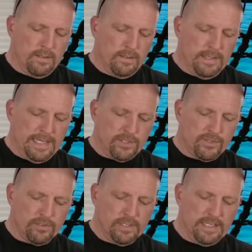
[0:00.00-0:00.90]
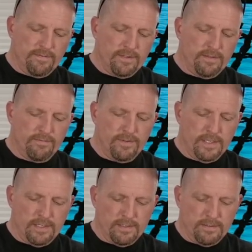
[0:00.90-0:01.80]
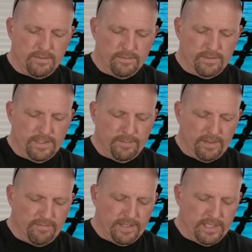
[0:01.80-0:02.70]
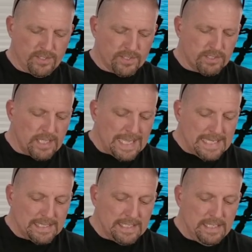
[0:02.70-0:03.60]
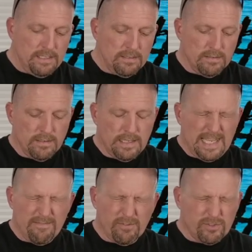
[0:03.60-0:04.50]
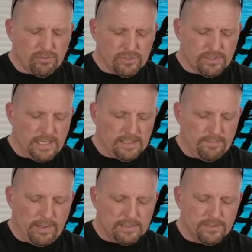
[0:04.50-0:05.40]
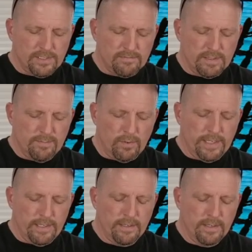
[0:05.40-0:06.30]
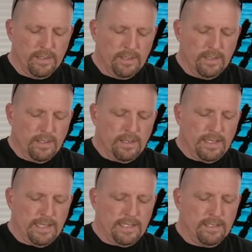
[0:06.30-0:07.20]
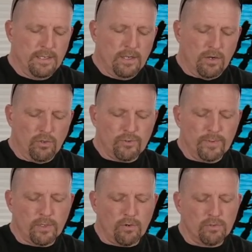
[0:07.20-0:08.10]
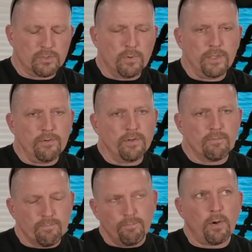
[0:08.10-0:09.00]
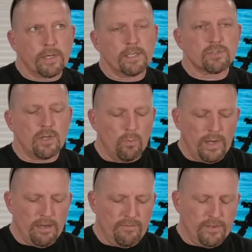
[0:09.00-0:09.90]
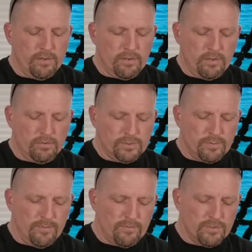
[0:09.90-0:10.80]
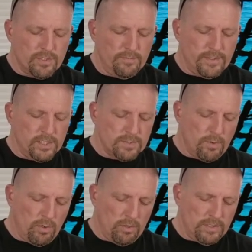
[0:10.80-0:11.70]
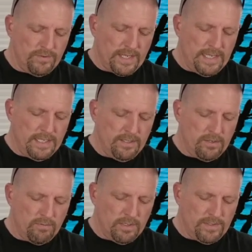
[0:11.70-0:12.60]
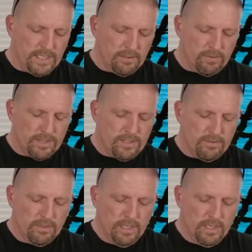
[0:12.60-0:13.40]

That should leave the DPV slightly, ever so slightly positively buoyant. And ultimate goal is when you park it somewhere, if you go swim through something small and tight and you don't want to take it with you,